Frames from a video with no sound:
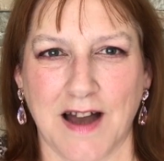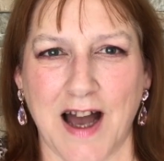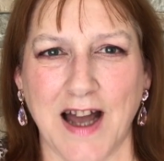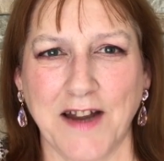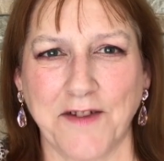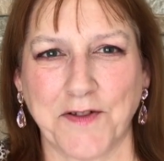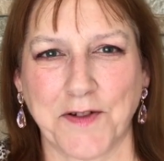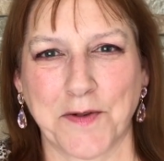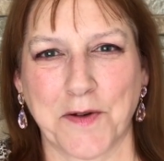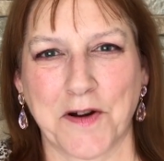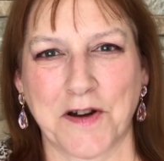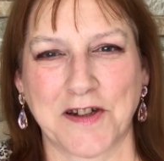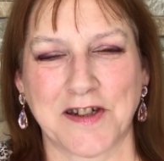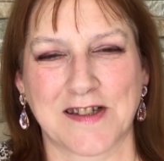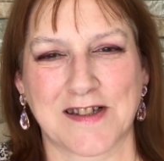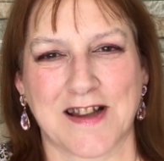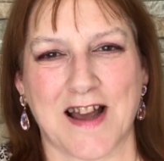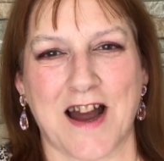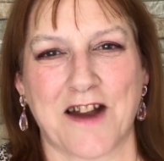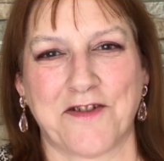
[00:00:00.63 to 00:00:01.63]
Hi everyone,
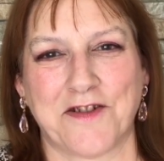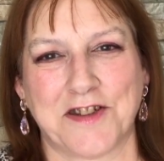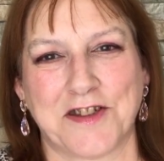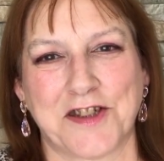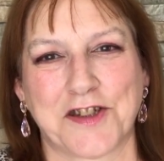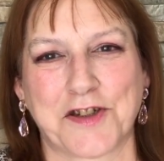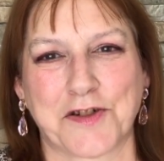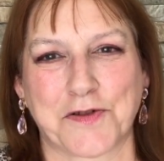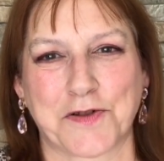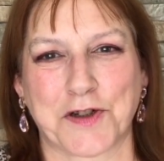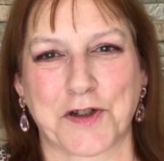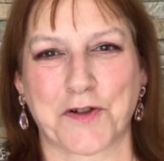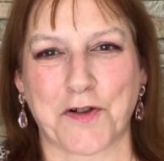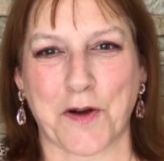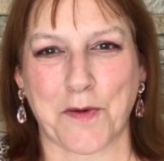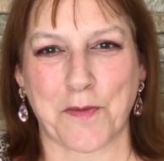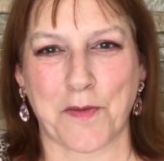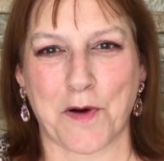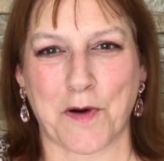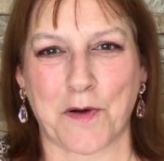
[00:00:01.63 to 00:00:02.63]
it's Karen, the Geordie
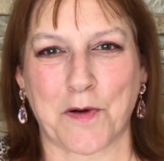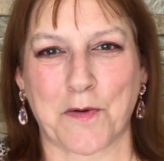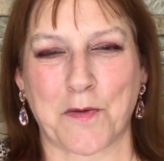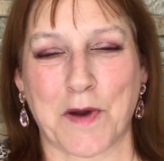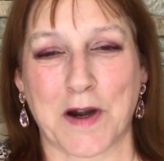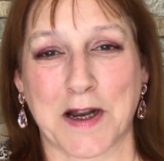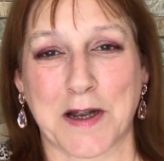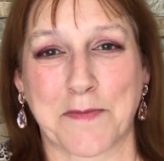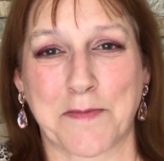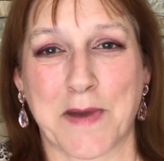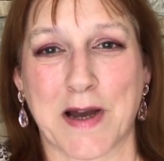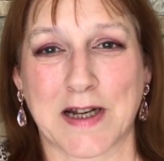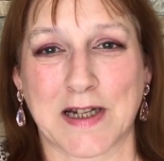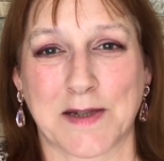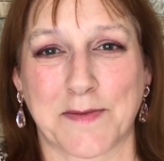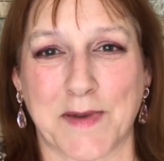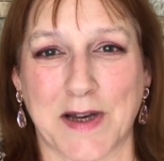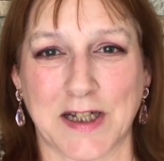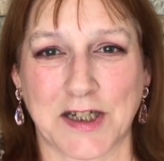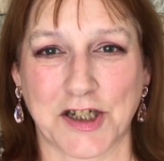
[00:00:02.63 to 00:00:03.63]
Grandma. Welcome back to
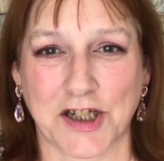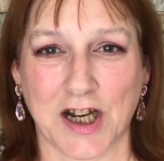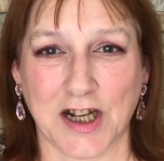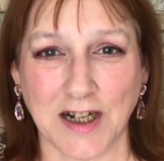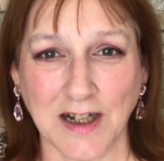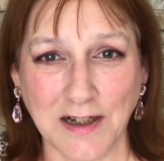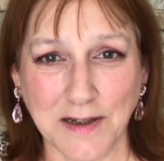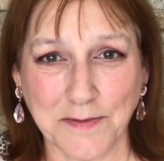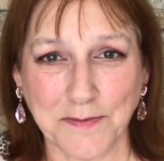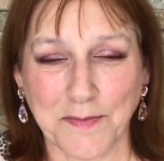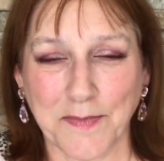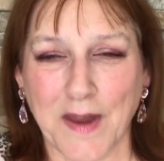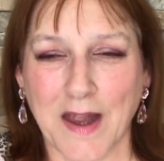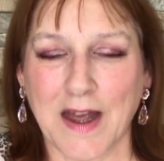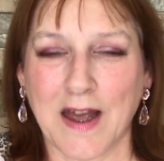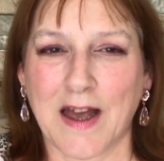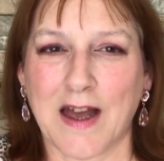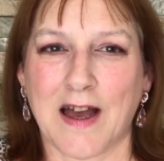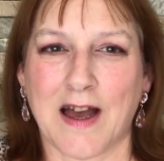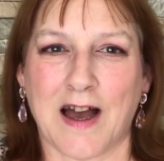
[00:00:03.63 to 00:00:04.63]
my channel.
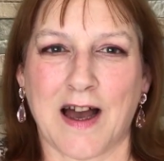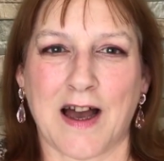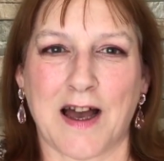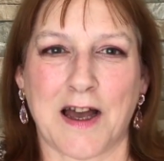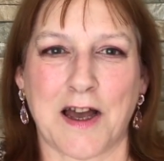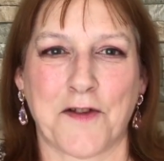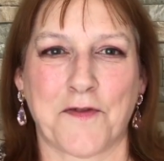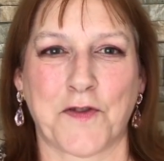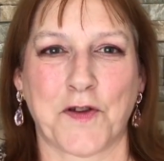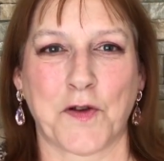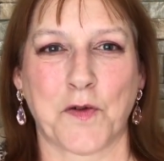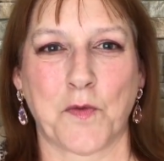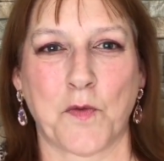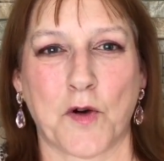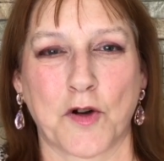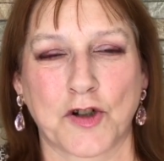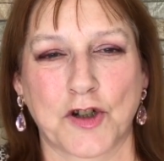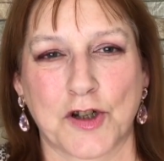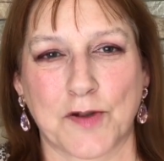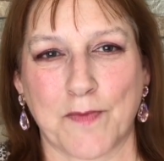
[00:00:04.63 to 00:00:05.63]
If you
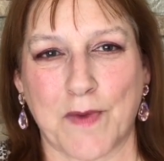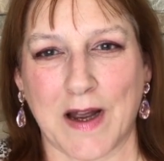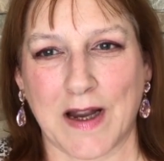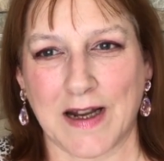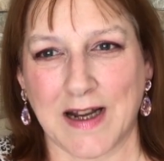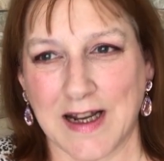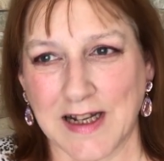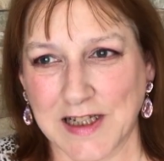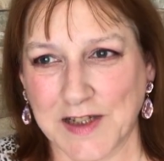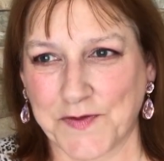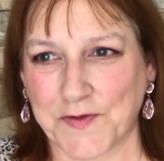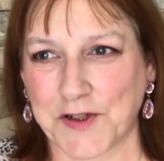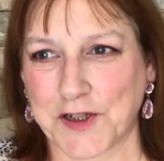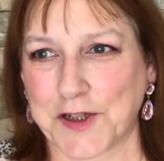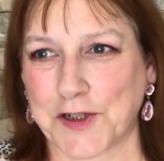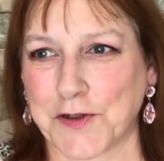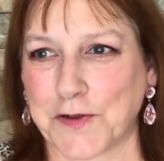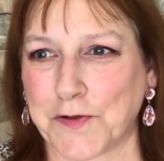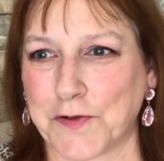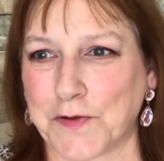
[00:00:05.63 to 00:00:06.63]
watched my last
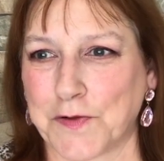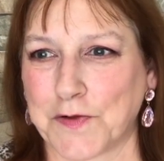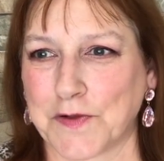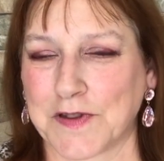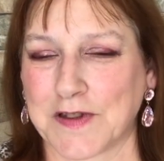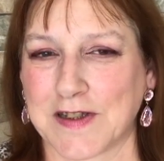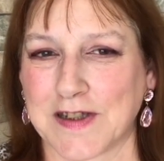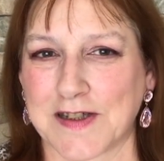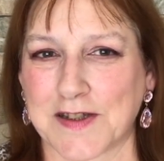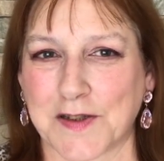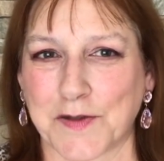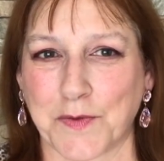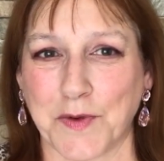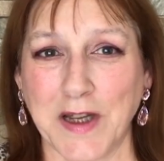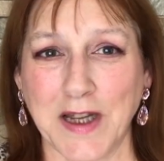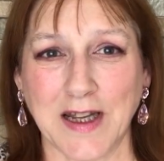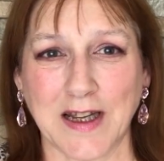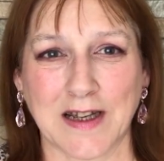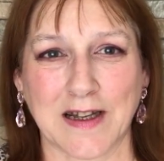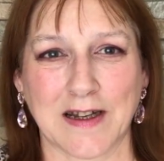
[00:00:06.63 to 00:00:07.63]
video this
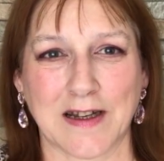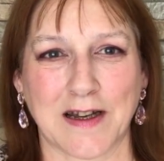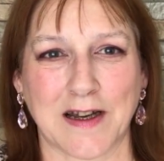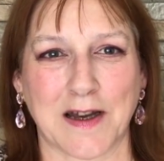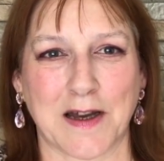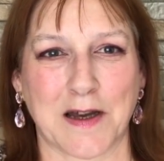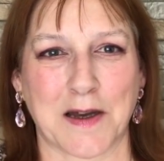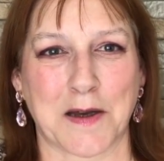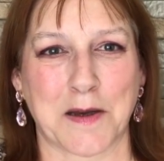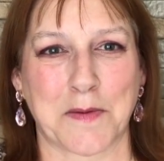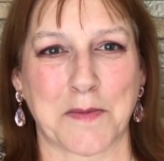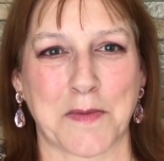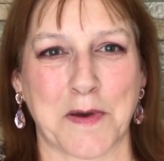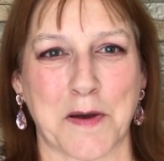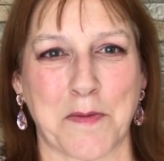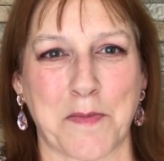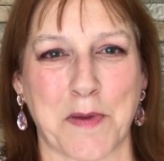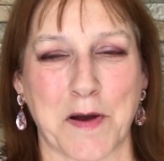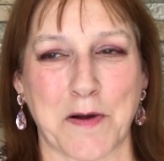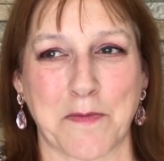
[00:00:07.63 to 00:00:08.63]
week
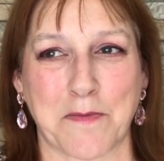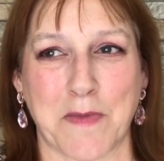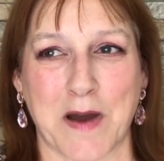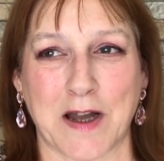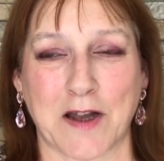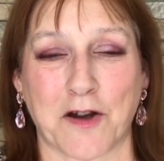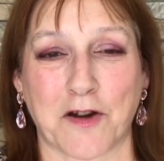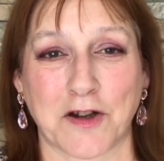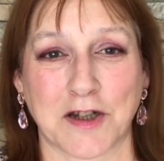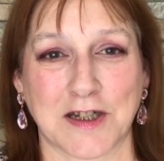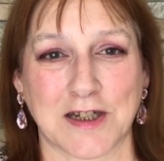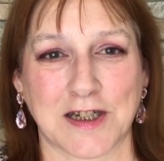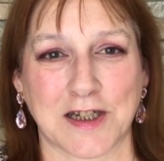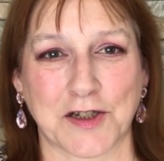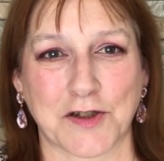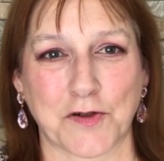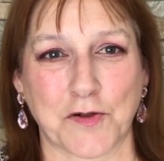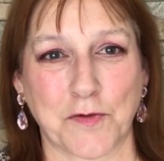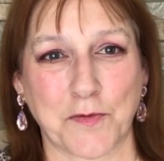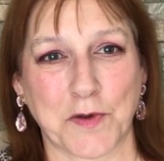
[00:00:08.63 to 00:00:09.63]
about my holiday
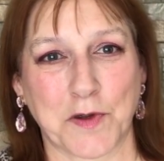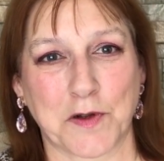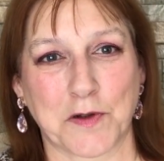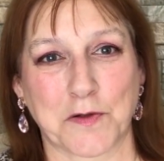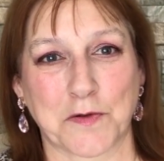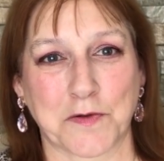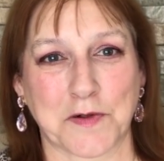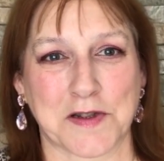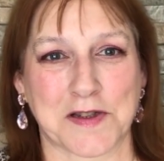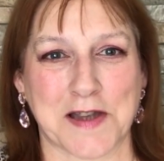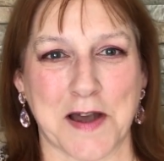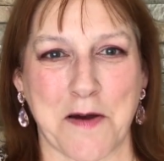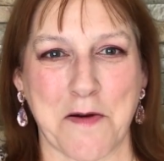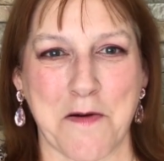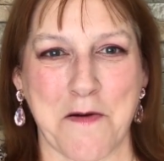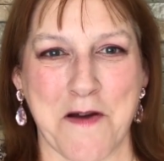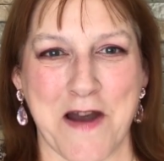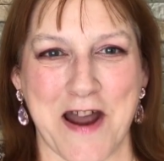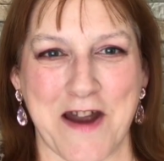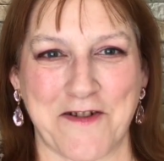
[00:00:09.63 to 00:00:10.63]
at home, you'll notice I'm
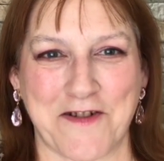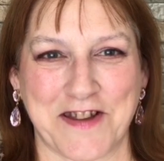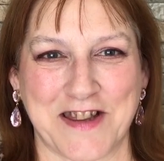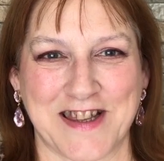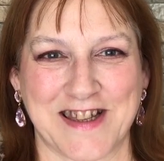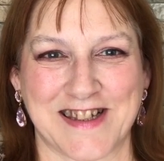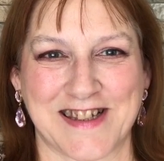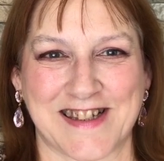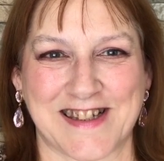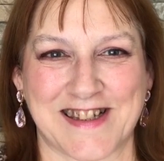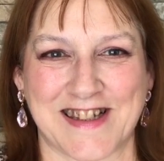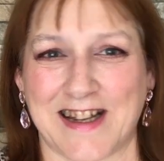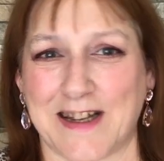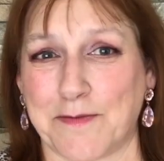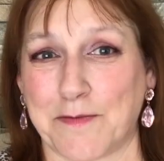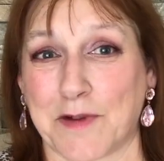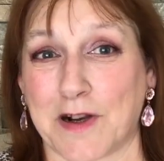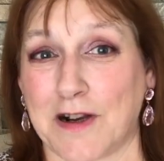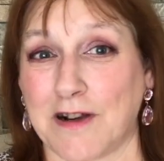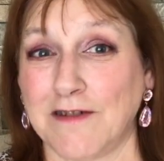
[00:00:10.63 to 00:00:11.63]
wearing the
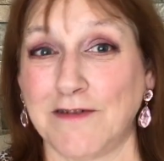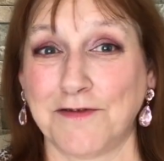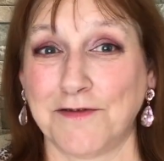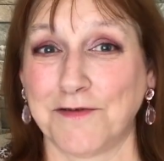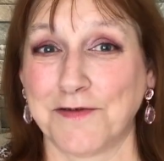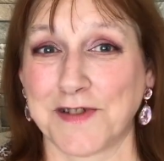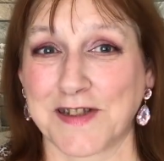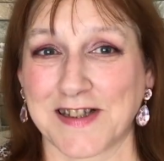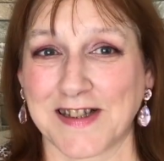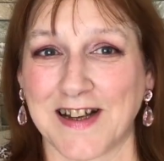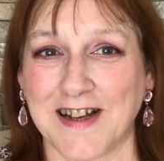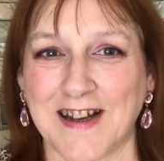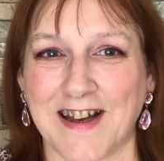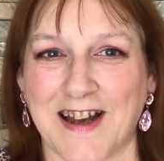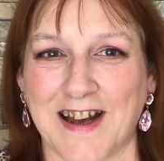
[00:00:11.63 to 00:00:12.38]
same clothes.